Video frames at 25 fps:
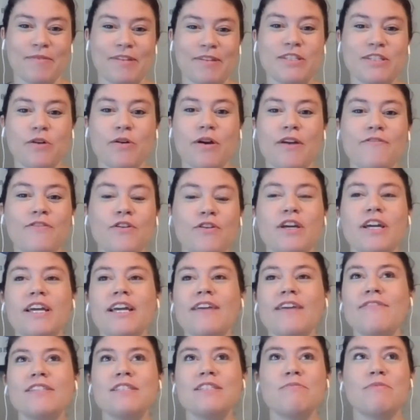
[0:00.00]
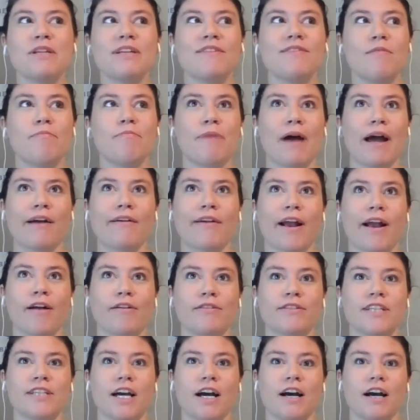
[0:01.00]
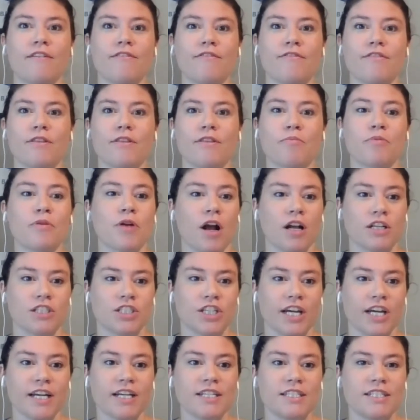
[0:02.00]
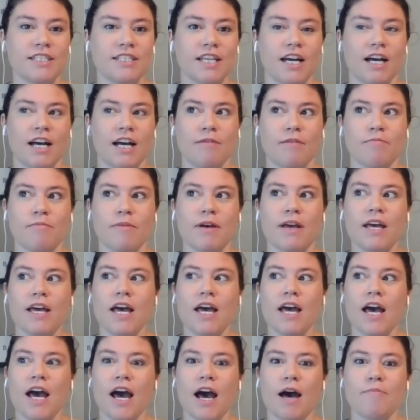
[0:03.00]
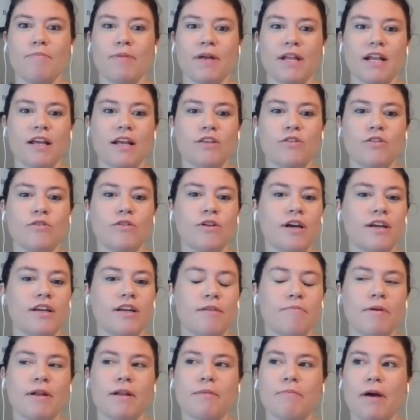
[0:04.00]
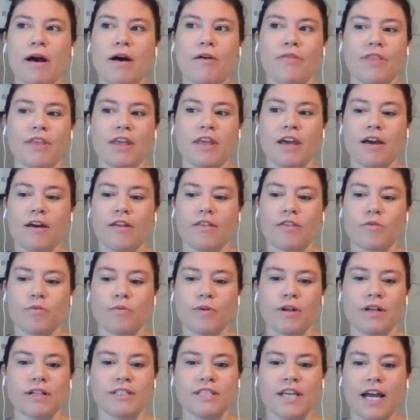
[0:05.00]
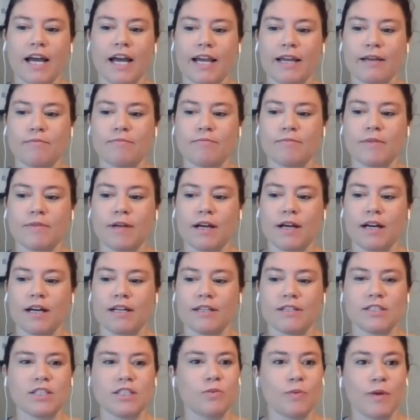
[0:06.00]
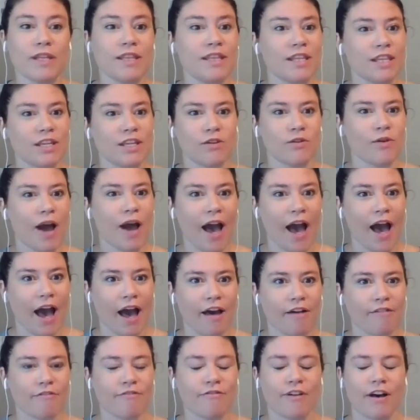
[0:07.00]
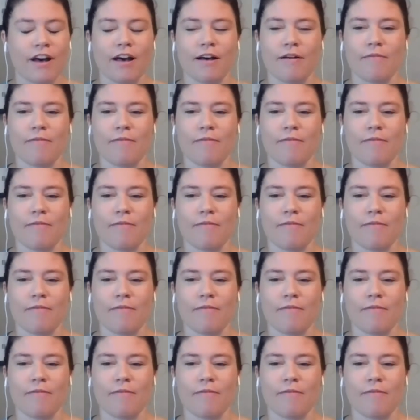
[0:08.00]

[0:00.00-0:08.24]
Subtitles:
So if you could give us a bit of a background of the project, a bit about the real-time suite that you have,